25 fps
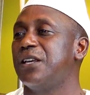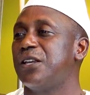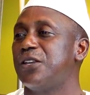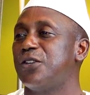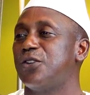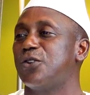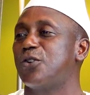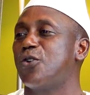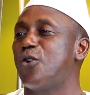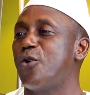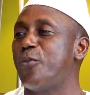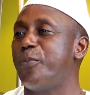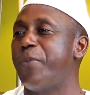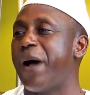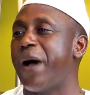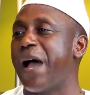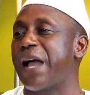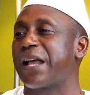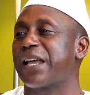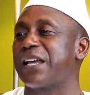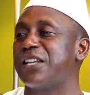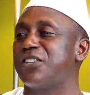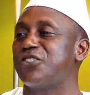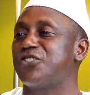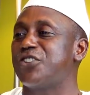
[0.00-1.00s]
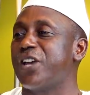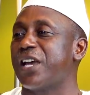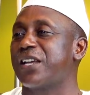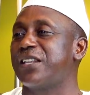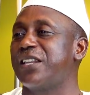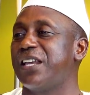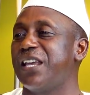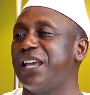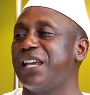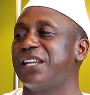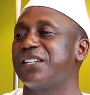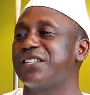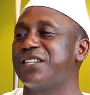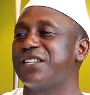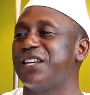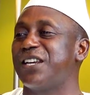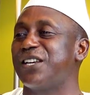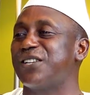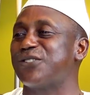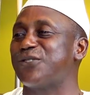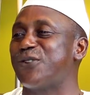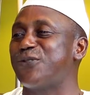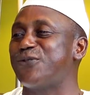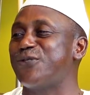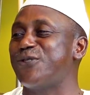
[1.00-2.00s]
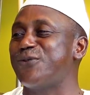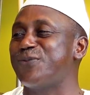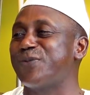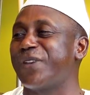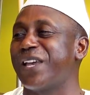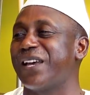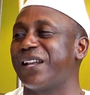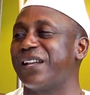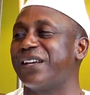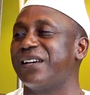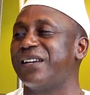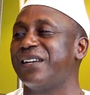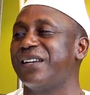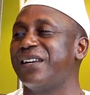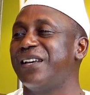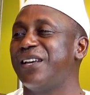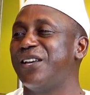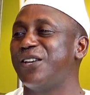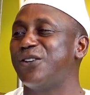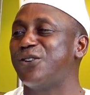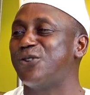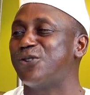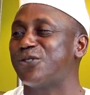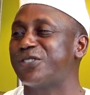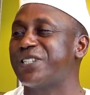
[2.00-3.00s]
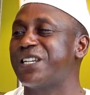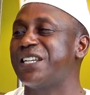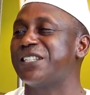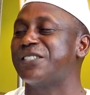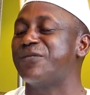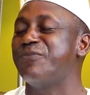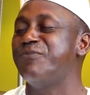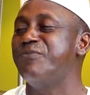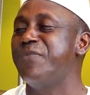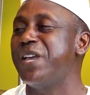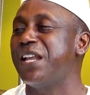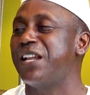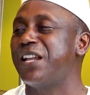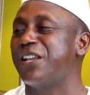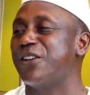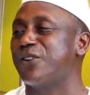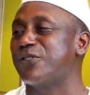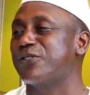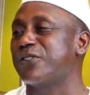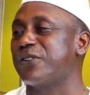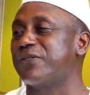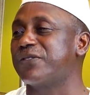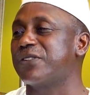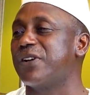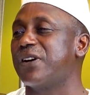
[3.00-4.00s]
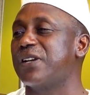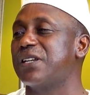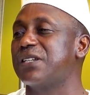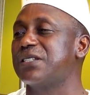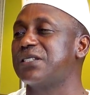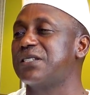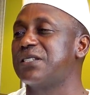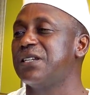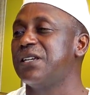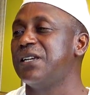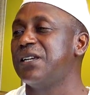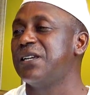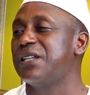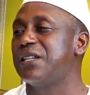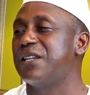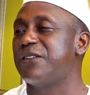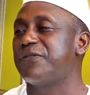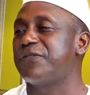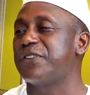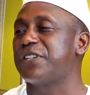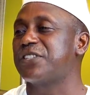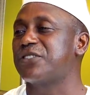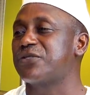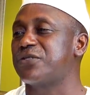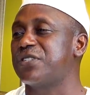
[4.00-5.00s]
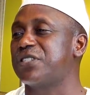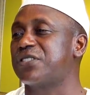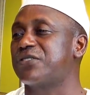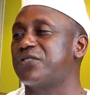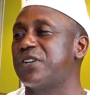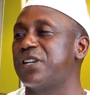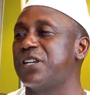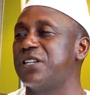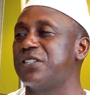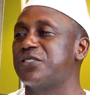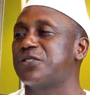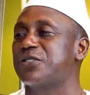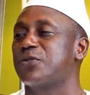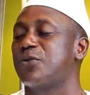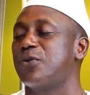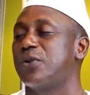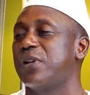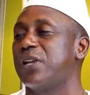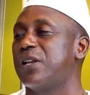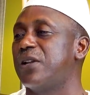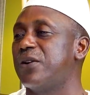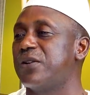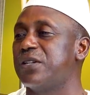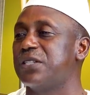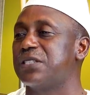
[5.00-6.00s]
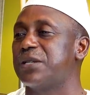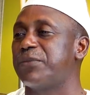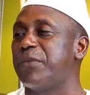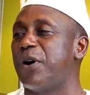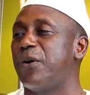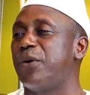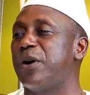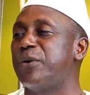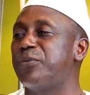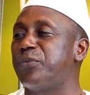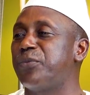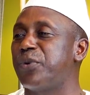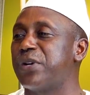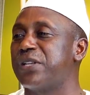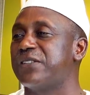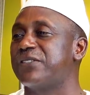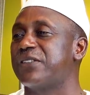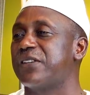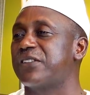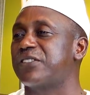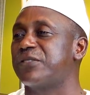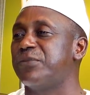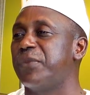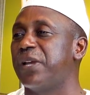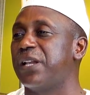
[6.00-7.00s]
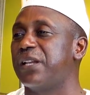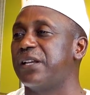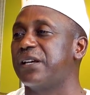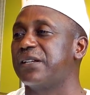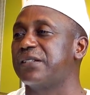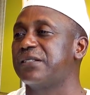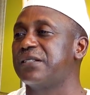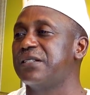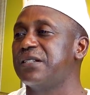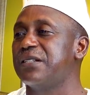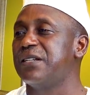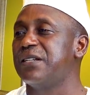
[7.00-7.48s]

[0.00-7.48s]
You go back and check the 8 years of YUMKELLA, you'll see it's millions of dollars. The Fisheries Training School alone is about 1.6 million.